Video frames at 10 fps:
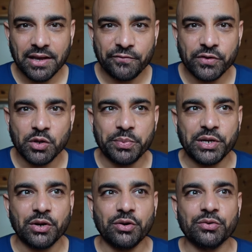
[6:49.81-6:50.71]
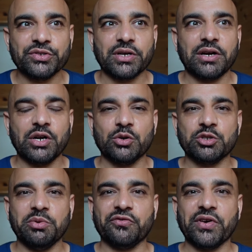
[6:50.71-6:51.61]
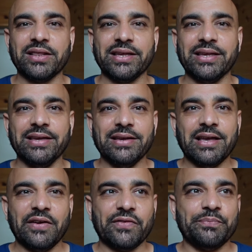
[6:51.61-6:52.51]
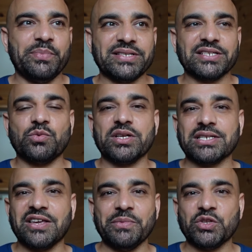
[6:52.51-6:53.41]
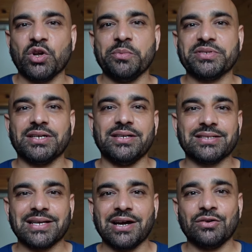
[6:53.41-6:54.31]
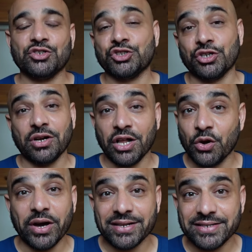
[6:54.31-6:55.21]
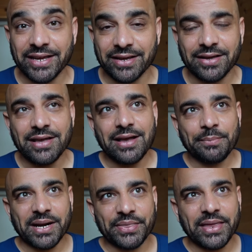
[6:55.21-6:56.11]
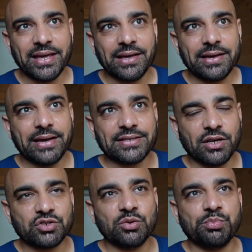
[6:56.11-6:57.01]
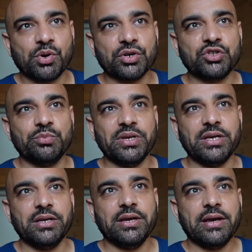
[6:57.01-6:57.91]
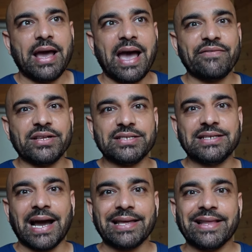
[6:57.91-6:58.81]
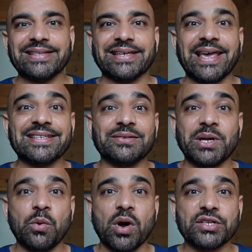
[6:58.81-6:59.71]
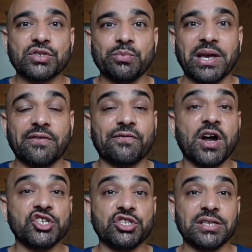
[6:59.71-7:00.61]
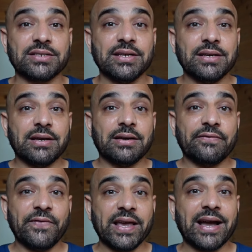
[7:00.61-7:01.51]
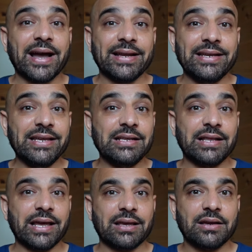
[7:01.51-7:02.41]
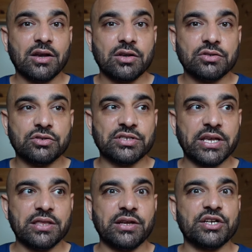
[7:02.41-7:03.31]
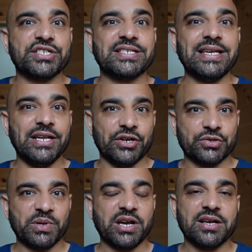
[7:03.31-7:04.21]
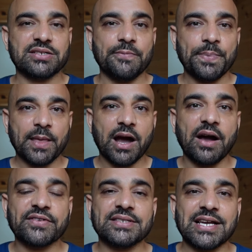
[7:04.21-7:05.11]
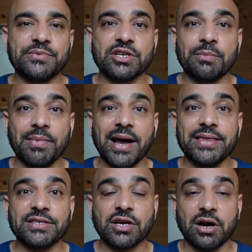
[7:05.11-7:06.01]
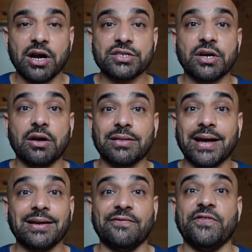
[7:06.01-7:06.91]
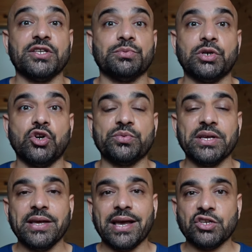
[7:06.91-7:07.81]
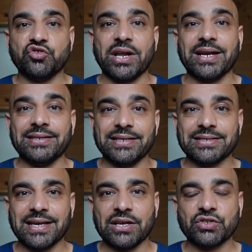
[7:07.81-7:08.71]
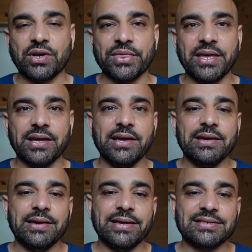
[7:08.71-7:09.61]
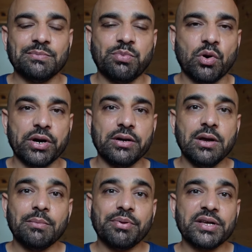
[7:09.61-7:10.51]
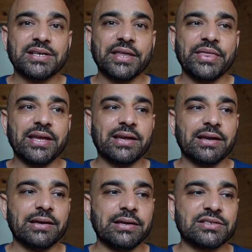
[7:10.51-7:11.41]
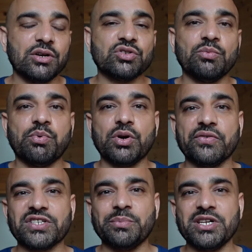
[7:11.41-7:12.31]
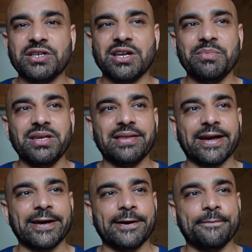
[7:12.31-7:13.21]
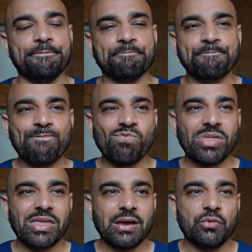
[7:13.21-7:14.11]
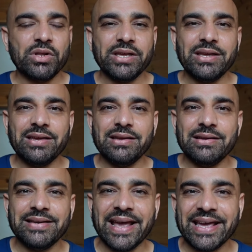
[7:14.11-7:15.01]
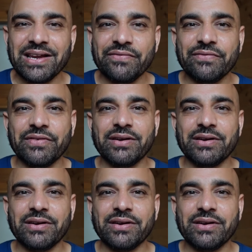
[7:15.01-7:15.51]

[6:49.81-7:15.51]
Filipinos are known to be friendly. If a business wants to give me 20% discount, sure, I'll go ahead and take it. But I think it's also important to be having these guidelines in case somebody wants to a fraudulent fake ID, like to say they're seniors, because oftentimes you can buy these cards online in Facebook groups and try to get discounts. So I think it's important. Plus, I think it's also important if somebody's going to be like a really negative